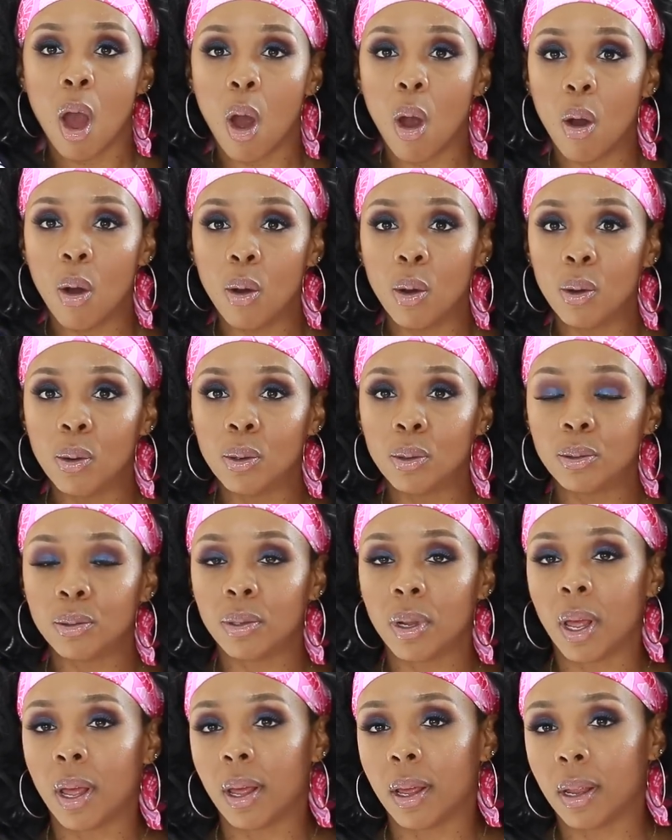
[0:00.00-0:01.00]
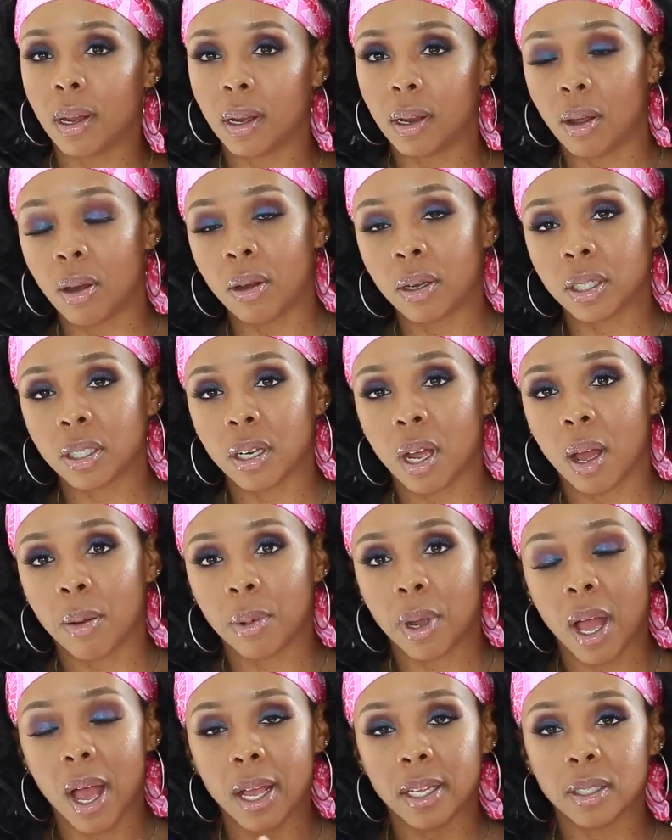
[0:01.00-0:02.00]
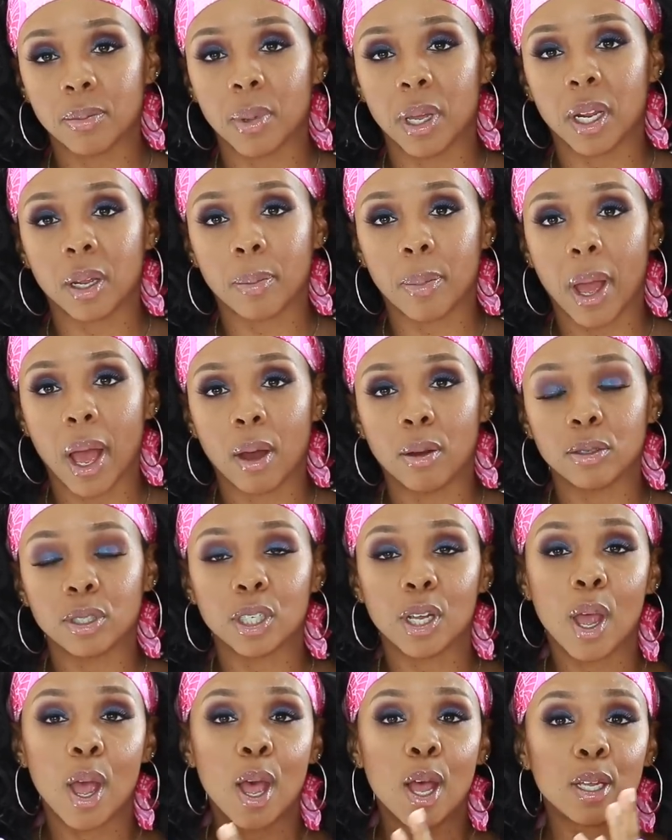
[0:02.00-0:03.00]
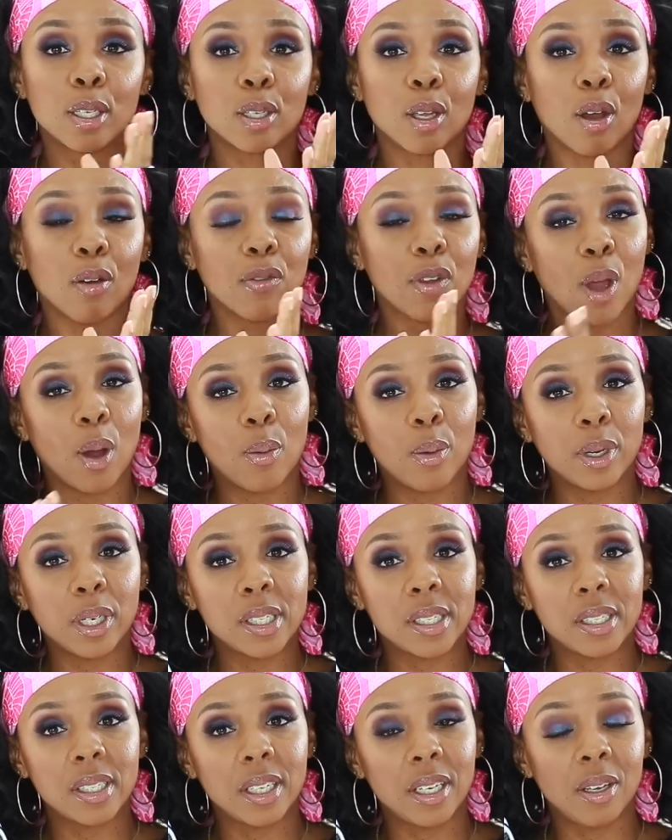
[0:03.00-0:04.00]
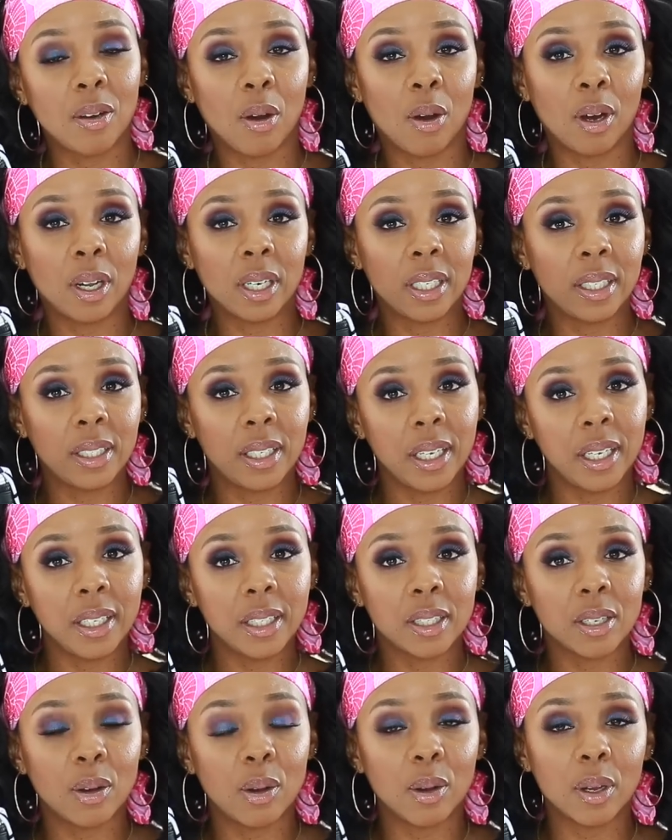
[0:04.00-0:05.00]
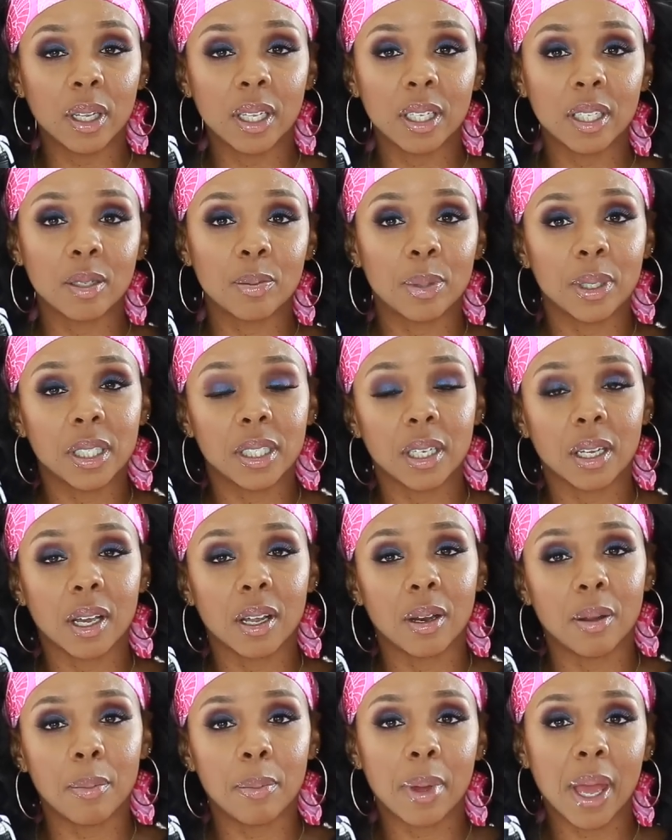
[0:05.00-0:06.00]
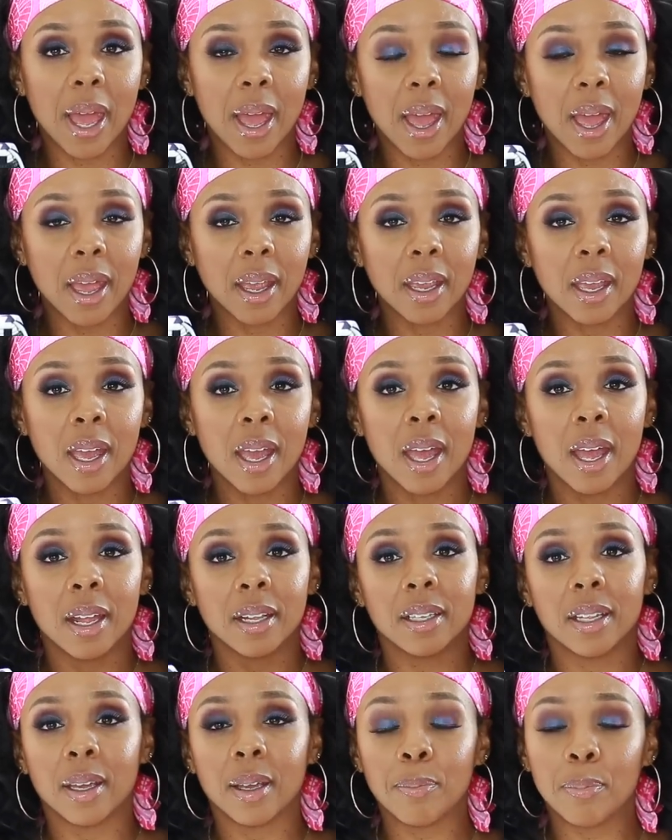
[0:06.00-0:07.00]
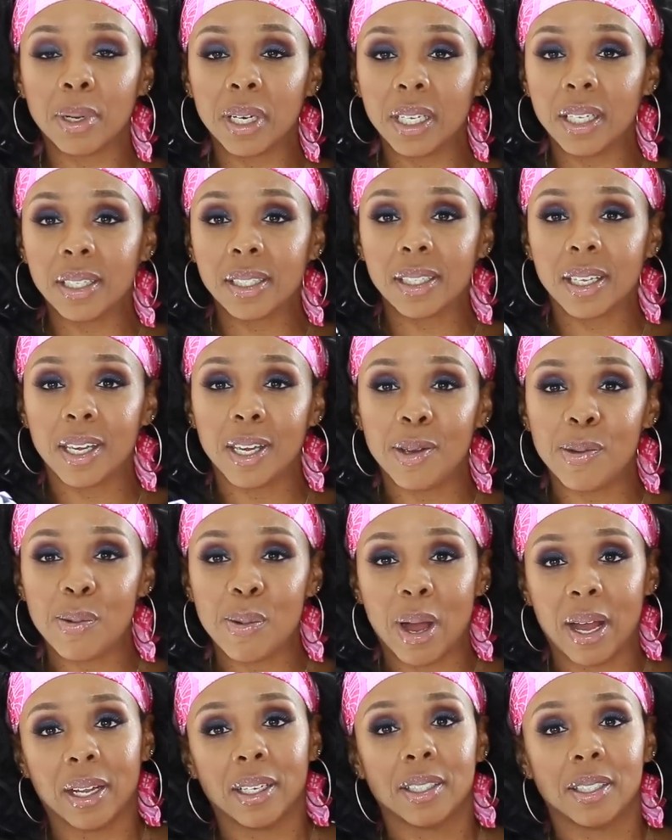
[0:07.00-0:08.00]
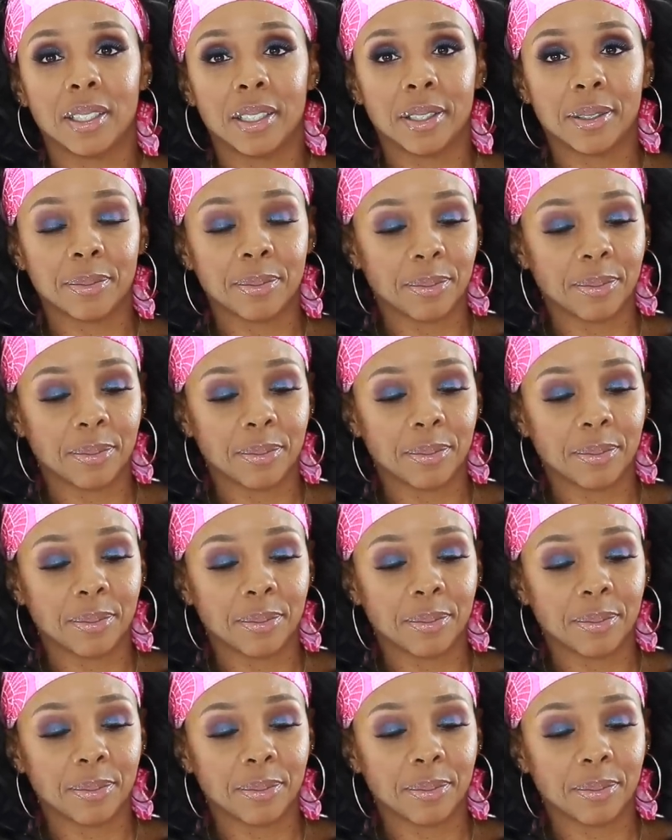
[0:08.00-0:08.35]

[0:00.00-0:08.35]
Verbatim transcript: old Longchamp cosmetic pouch. So if y'all want to see all the deets on this particular bag, then please keep watching.